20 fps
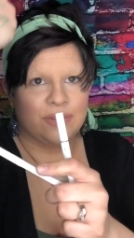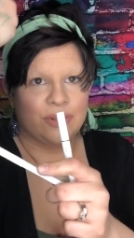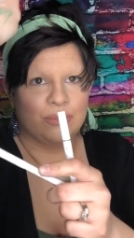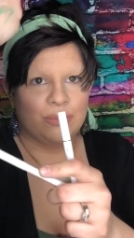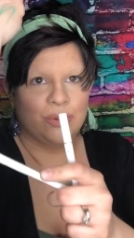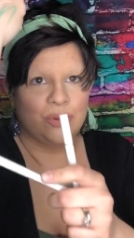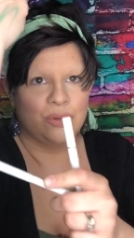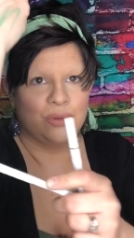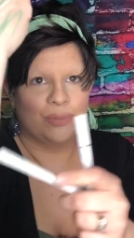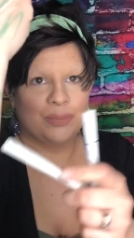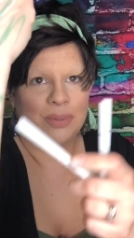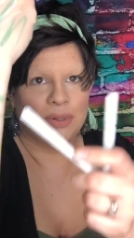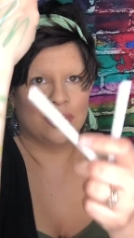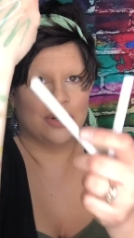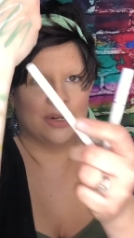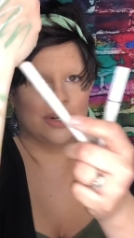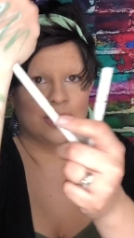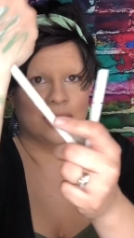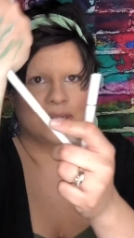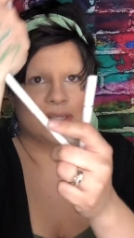for the most
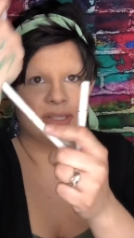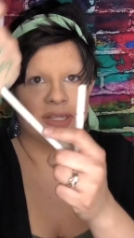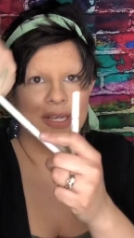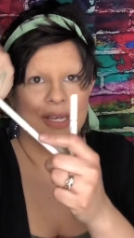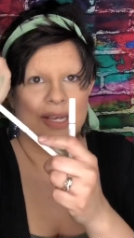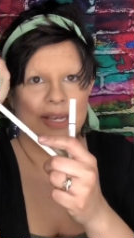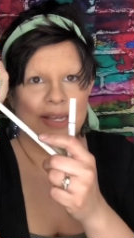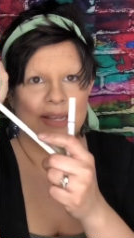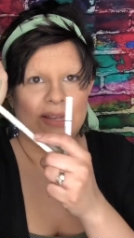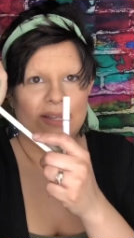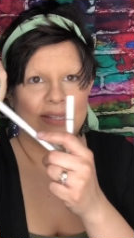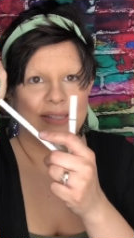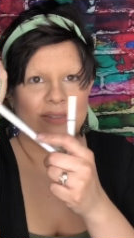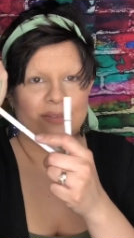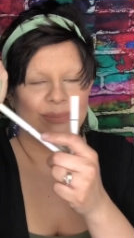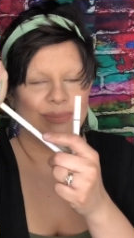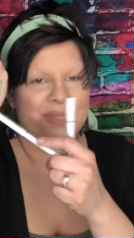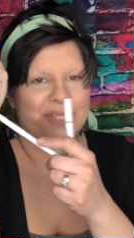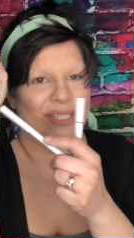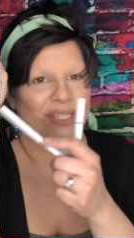part.
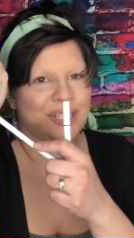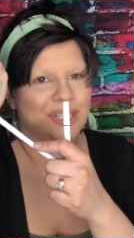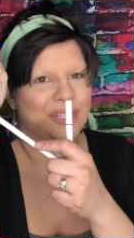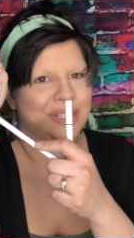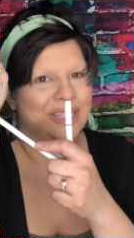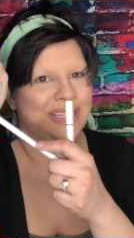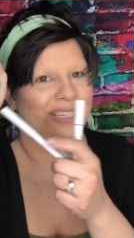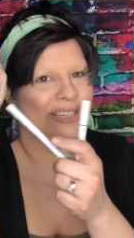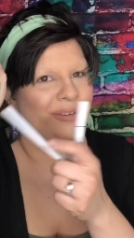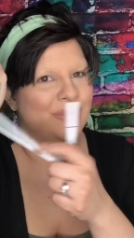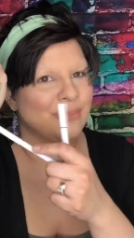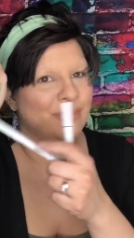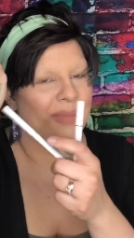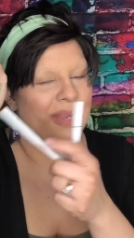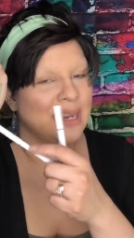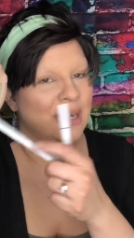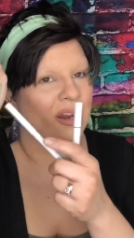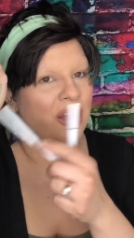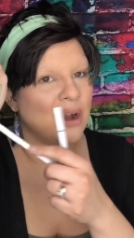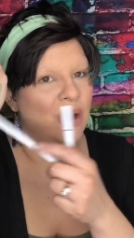This mint green
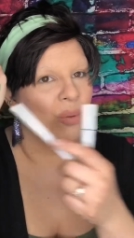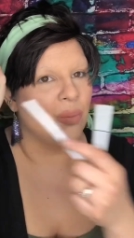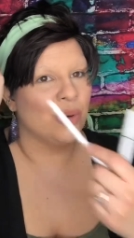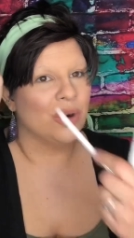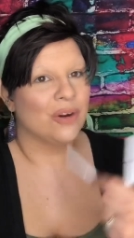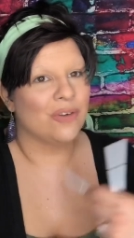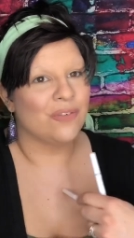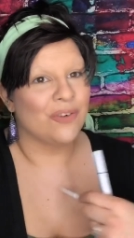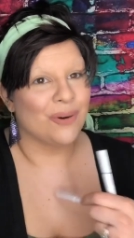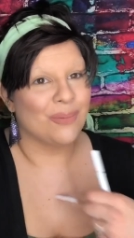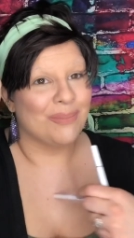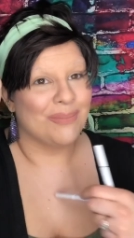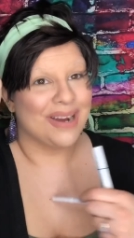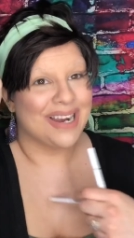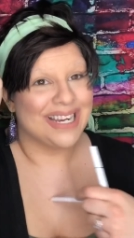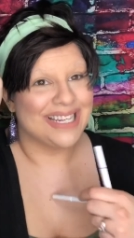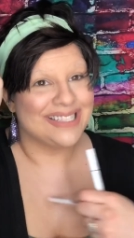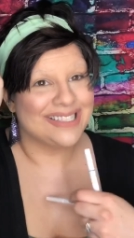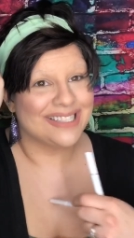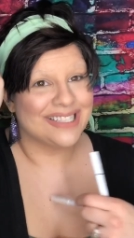may not work for
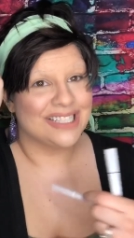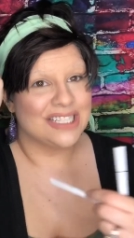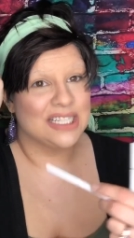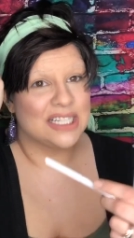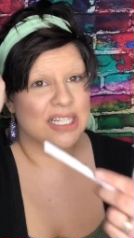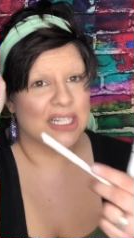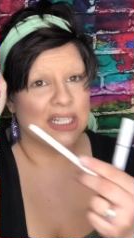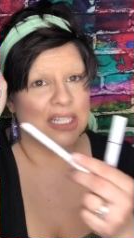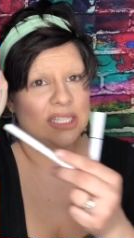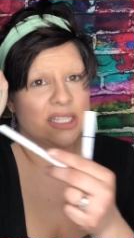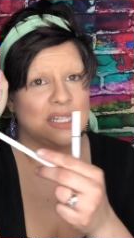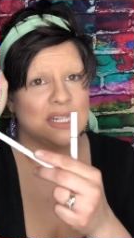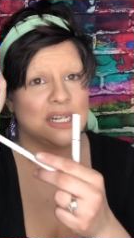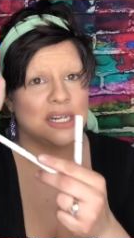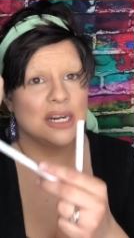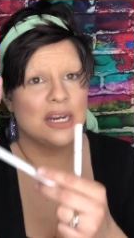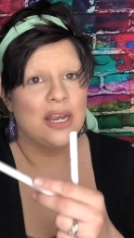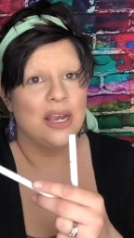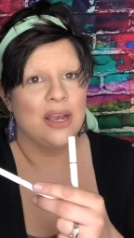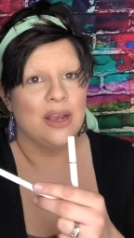my skin
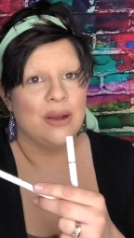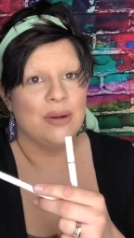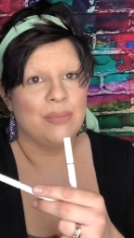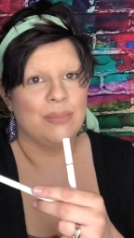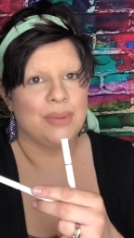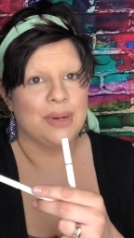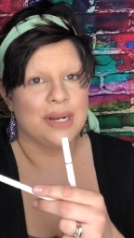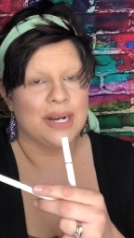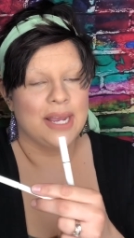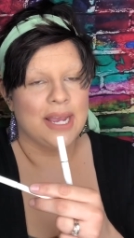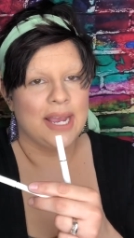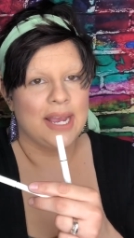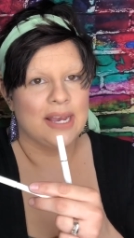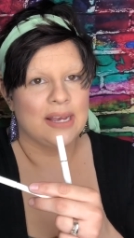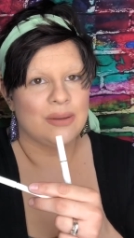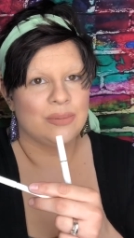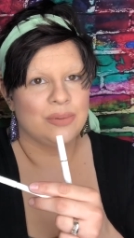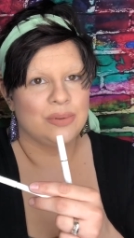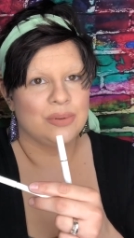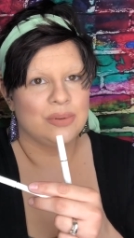color, but I
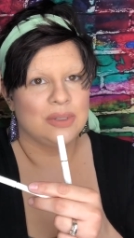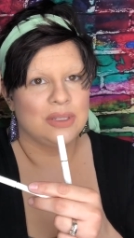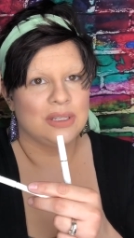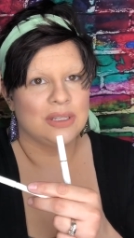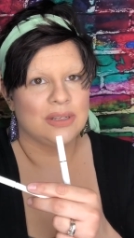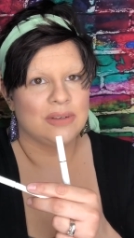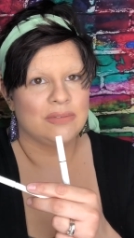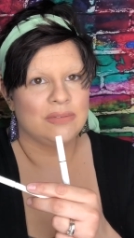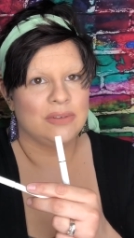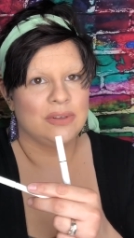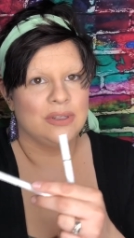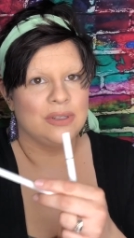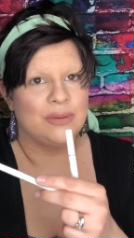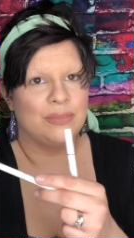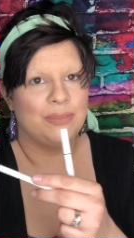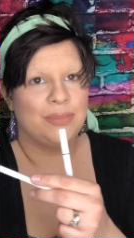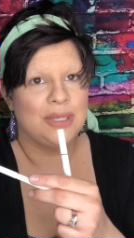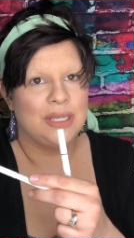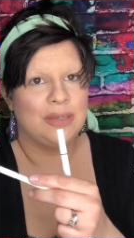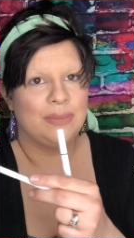absolutely love the
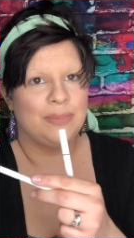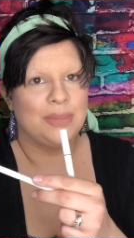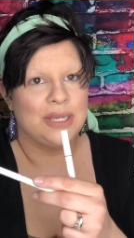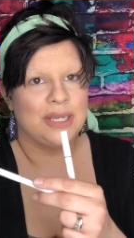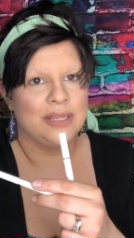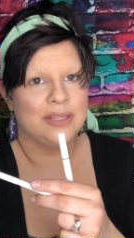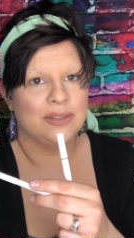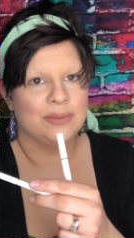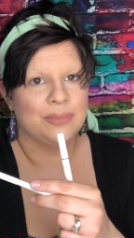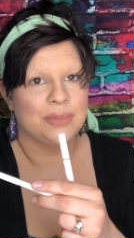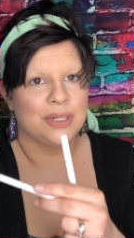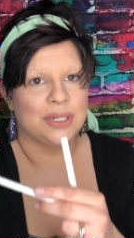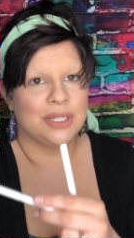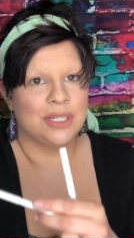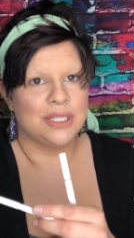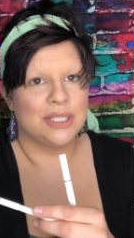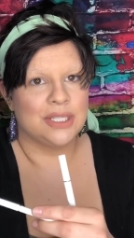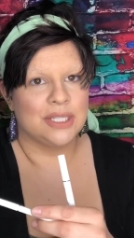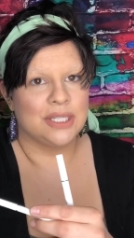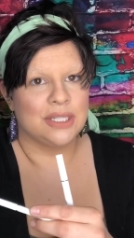Big Banks
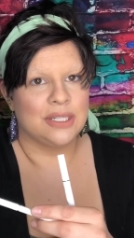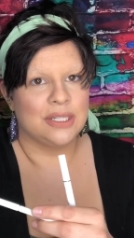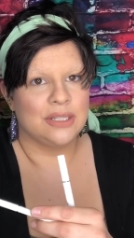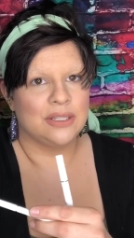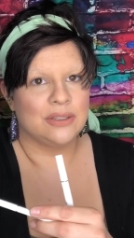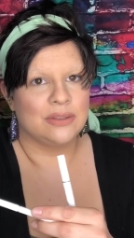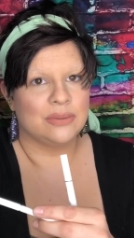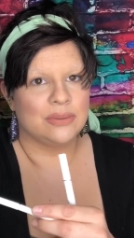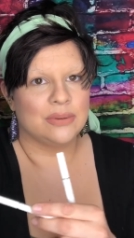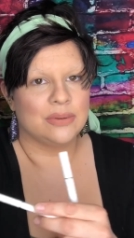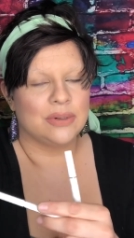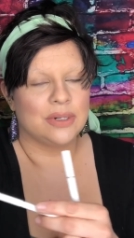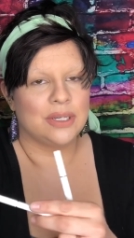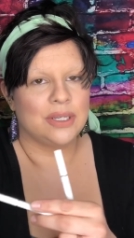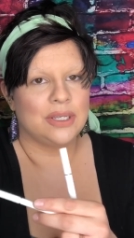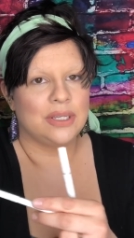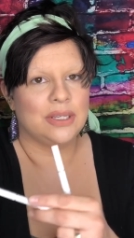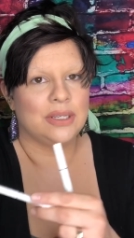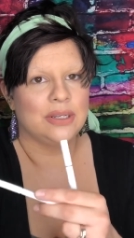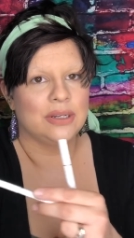Mary Jane in this one
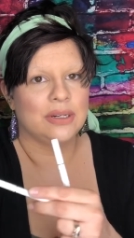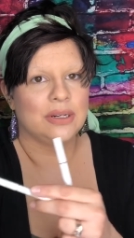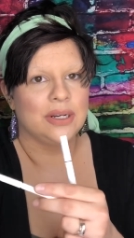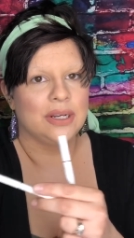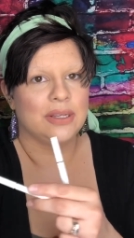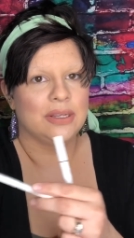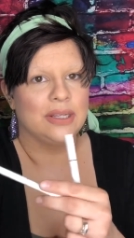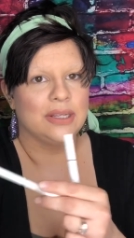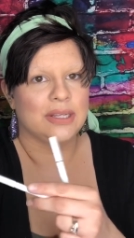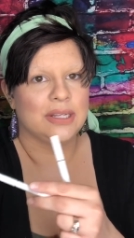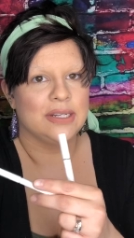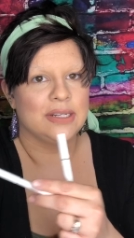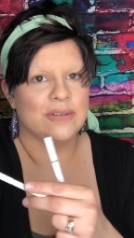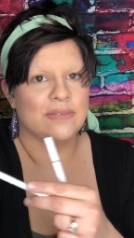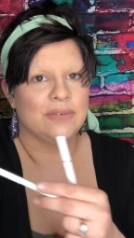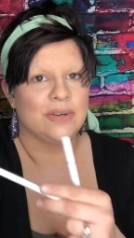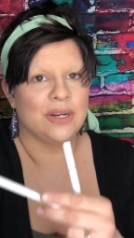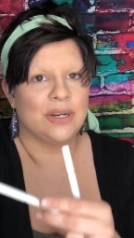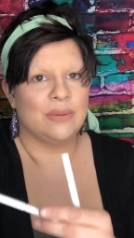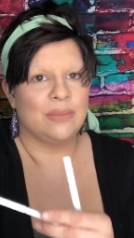right here. I think they
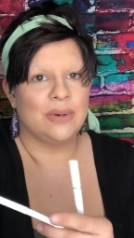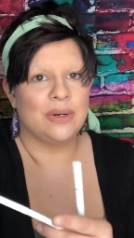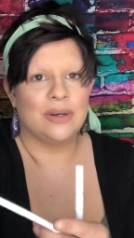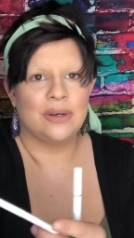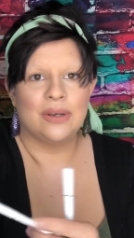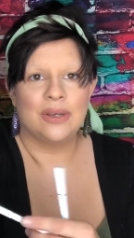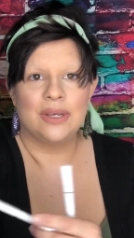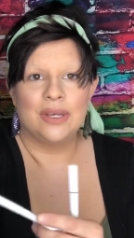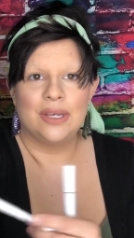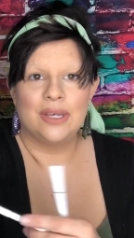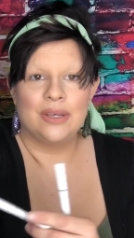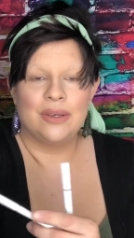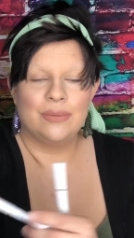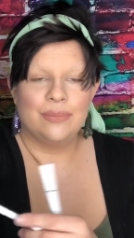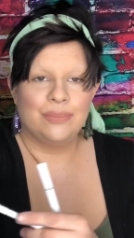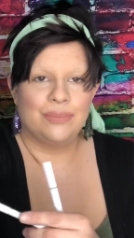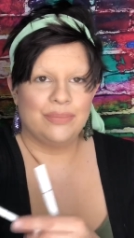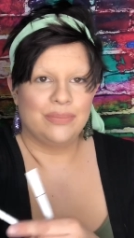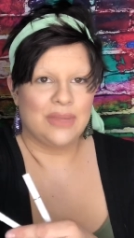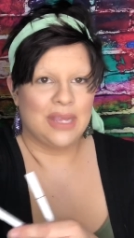did very well.
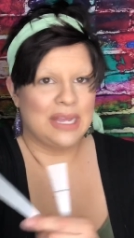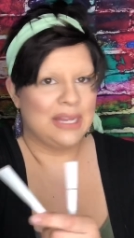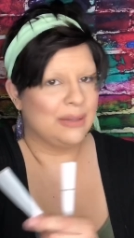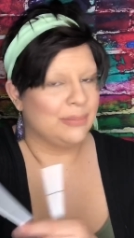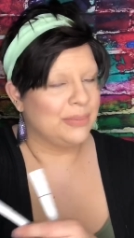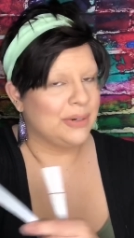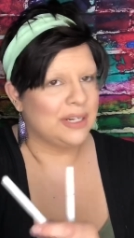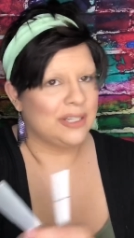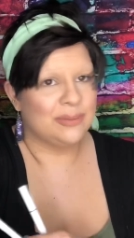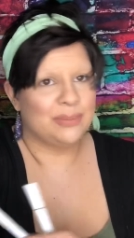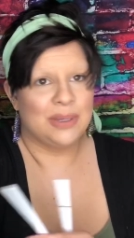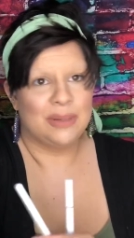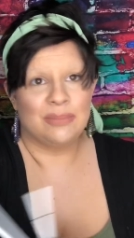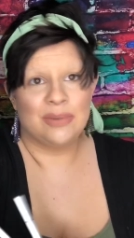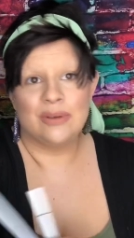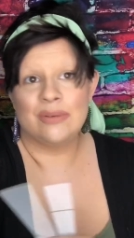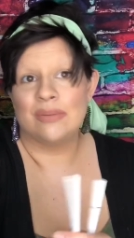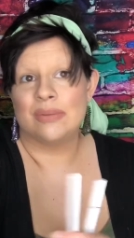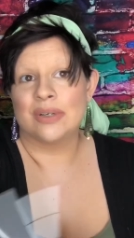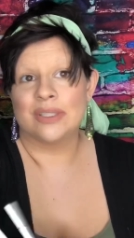And the pressed
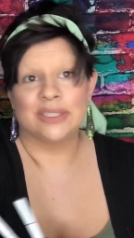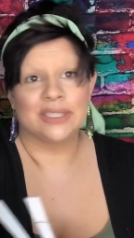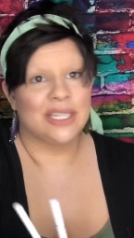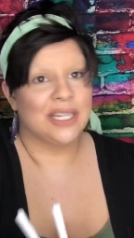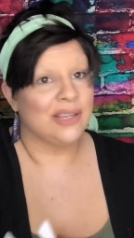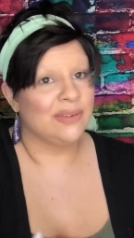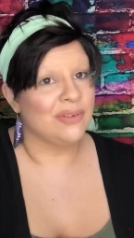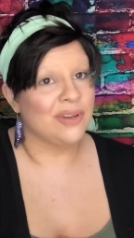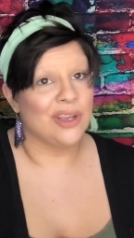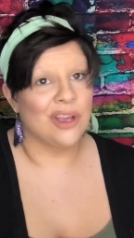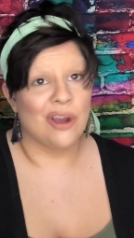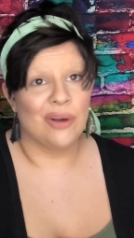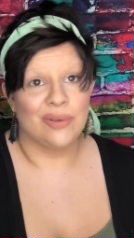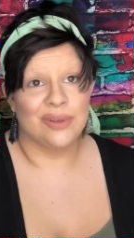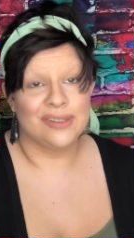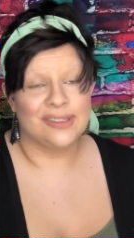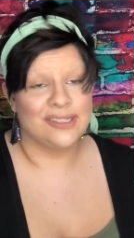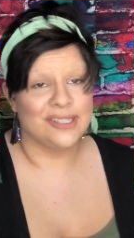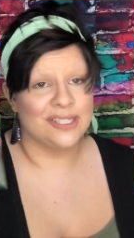pigment, we're just gonna give it a go and